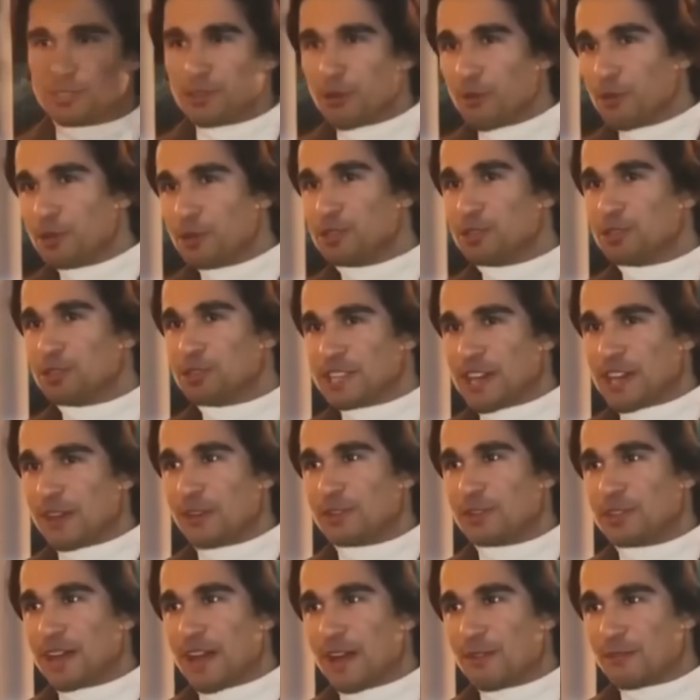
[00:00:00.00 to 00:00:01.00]
So would you
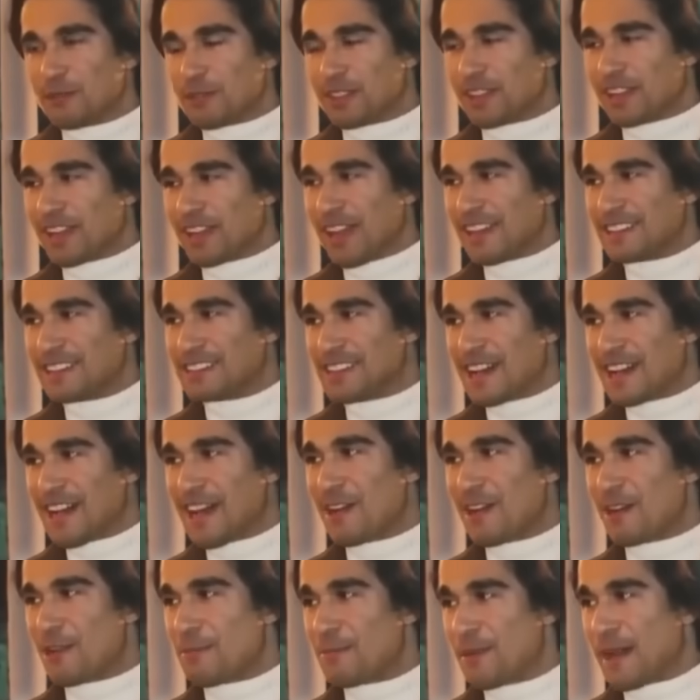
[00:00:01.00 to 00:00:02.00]
settle down with a nice
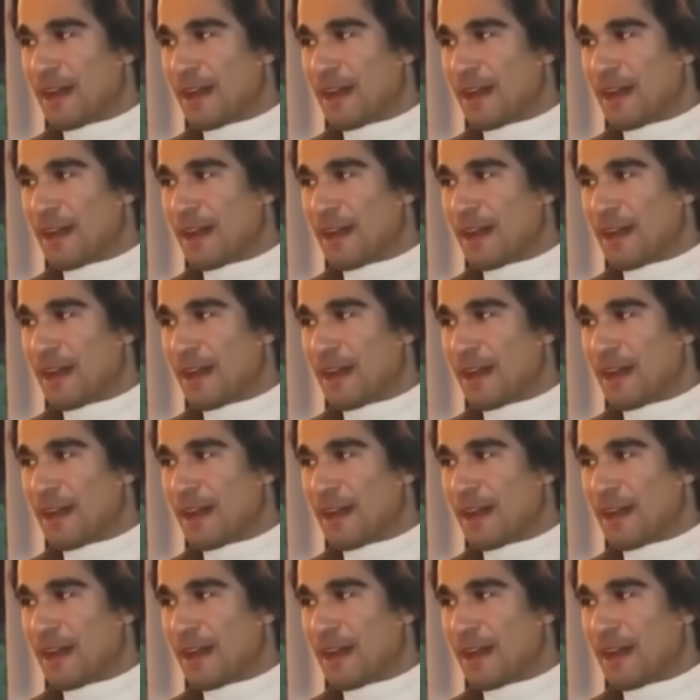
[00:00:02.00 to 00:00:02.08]
guy or a